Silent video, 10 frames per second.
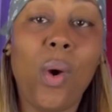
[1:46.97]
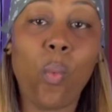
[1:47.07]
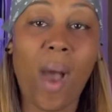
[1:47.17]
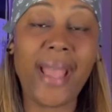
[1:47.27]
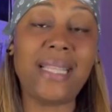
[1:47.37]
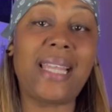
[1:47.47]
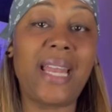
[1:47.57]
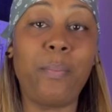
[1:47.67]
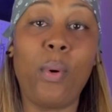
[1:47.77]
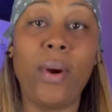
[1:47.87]
Why is that
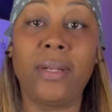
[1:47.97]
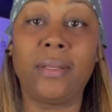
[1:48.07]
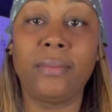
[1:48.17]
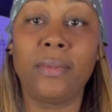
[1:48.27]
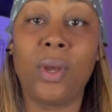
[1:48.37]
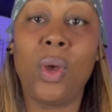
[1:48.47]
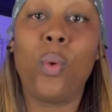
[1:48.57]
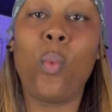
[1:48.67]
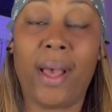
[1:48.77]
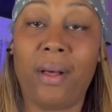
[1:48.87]
important?
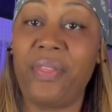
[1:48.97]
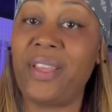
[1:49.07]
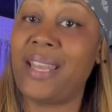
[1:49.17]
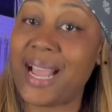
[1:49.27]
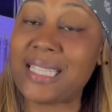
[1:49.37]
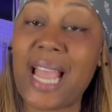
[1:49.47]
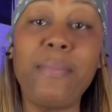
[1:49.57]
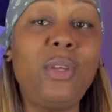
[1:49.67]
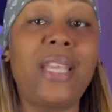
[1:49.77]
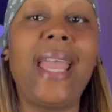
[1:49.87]
Well, the next time
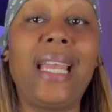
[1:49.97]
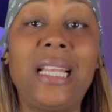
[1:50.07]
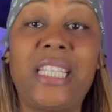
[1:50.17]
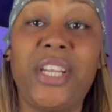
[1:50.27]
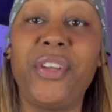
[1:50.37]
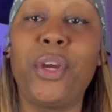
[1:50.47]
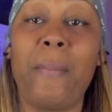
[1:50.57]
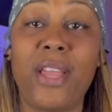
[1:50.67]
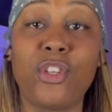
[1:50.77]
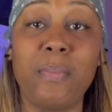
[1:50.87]
you take an interior
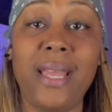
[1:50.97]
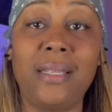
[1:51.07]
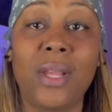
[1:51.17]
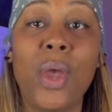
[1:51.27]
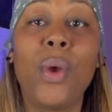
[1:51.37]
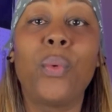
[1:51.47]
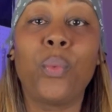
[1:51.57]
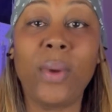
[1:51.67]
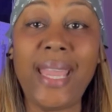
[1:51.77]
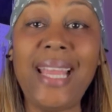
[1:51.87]
measurement,
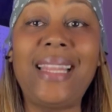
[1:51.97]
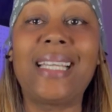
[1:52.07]
read the